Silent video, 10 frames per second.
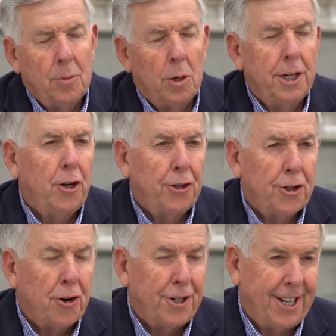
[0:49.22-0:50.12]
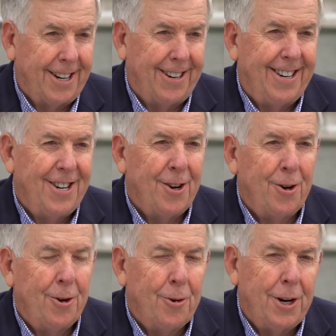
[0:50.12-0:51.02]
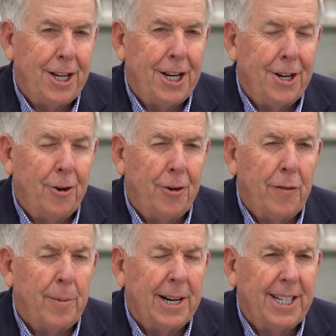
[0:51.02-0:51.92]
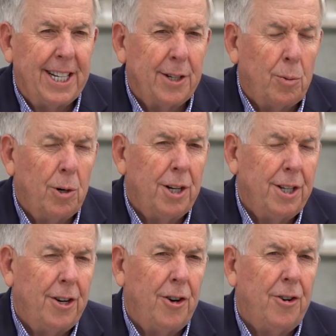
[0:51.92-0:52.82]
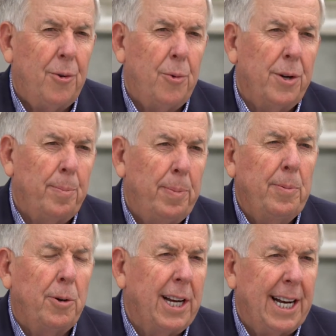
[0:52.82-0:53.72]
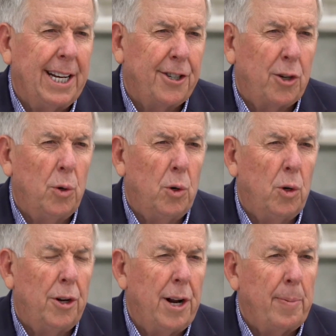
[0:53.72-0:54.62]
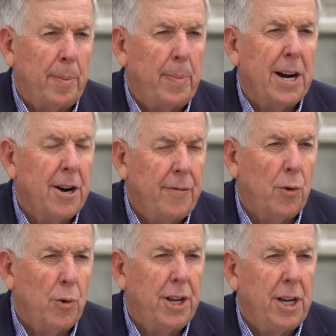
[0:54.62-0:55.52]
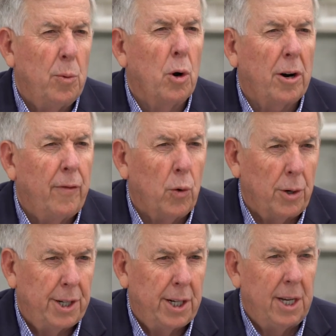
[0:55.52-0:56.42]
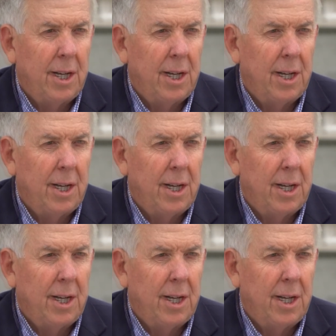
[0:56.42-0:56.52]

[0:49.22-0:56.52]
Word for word: Well, it all starts there. You know, you know, everybody says, well, you know, people getting out of school are not prepared for the workforce.